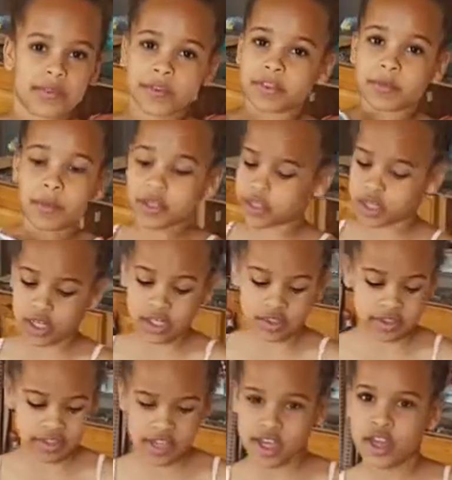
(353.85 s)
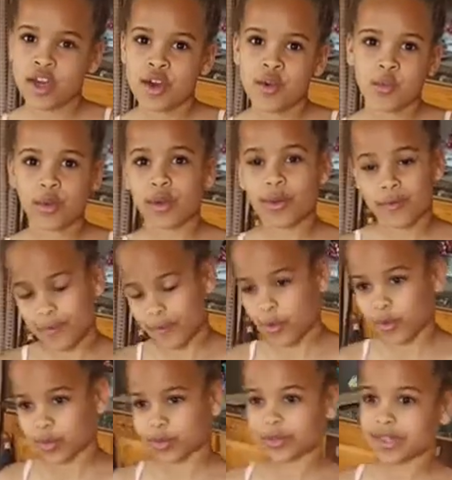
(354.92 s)
if it's butter icing, we of
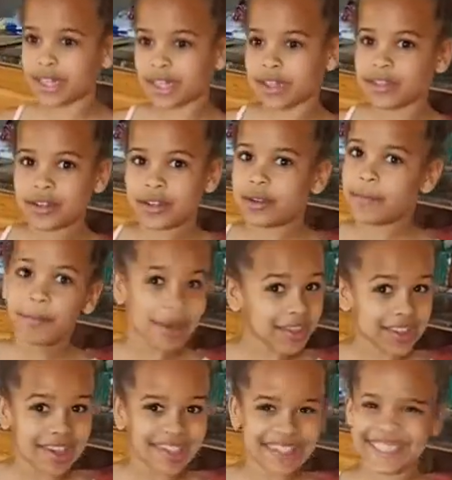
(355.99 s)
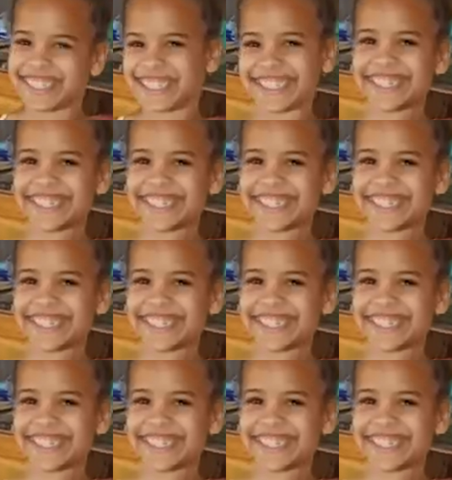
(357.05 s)
course need butter.